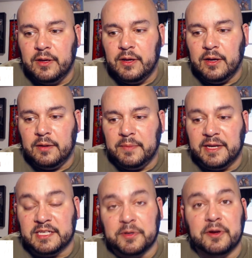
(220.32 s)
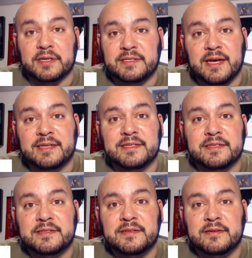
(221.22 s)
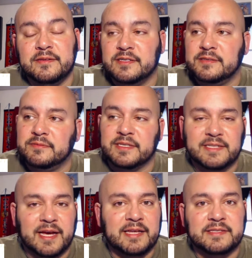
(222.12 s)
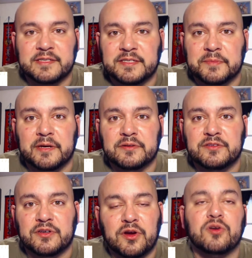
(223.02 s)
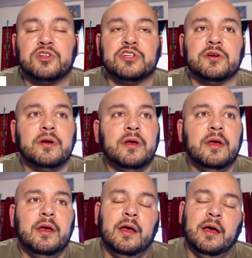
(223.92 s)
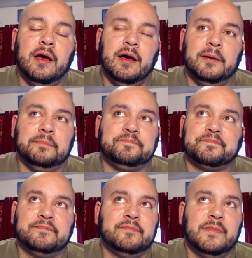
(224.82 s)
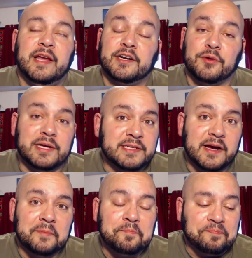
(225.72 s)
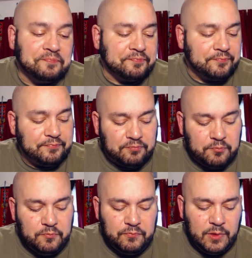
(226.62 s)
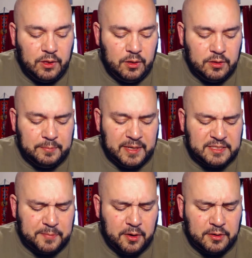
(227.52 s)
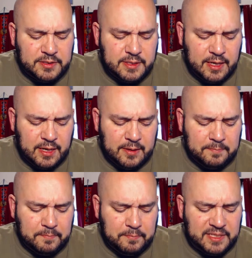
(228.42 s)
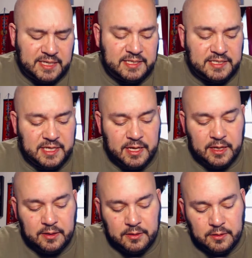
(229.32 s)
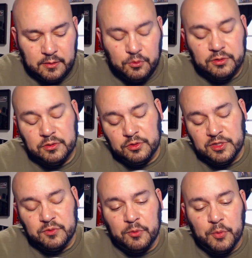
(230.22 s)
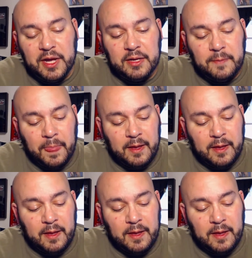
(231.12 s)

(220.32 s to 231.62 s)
and experience Texas, just the sights, the smells, the culture. Had a great time. The best part, besides seeing, well, the reason why we went,